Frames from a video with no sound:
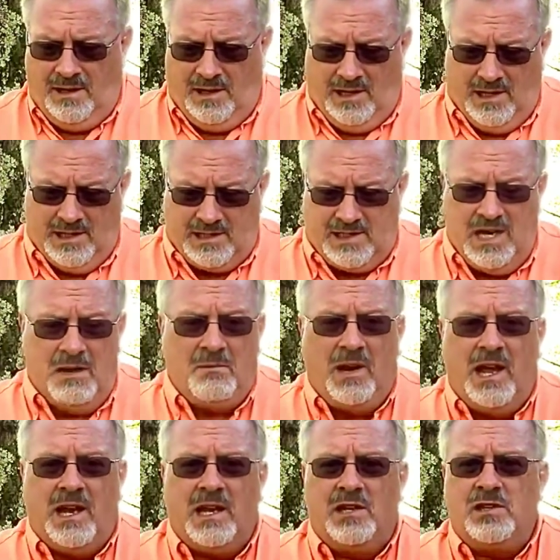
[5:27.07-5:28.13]
It seemed
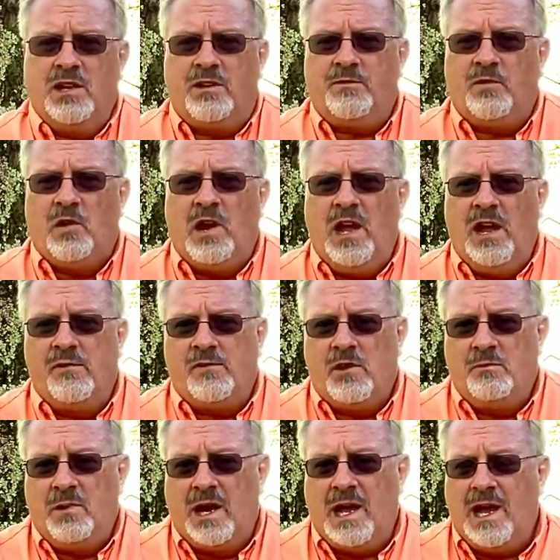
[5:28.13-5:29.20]
like it took forever,
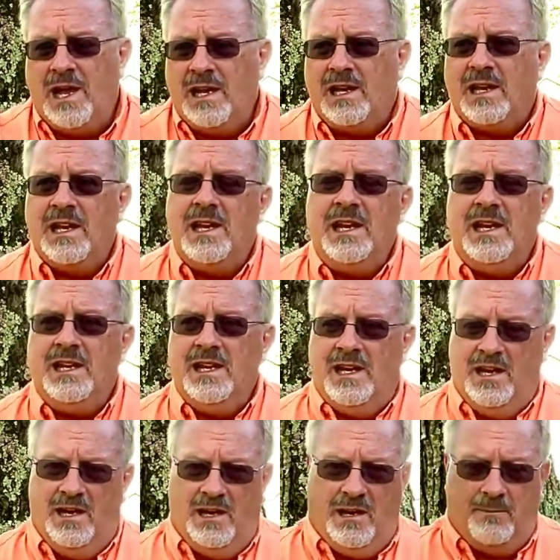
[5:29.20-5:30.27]
but I lean
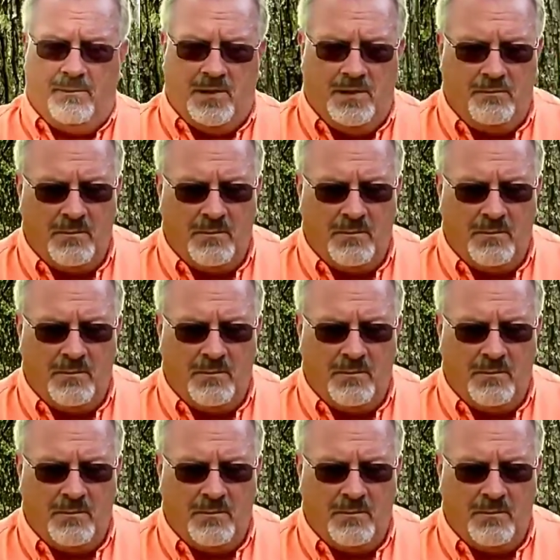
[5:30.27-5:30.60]
up.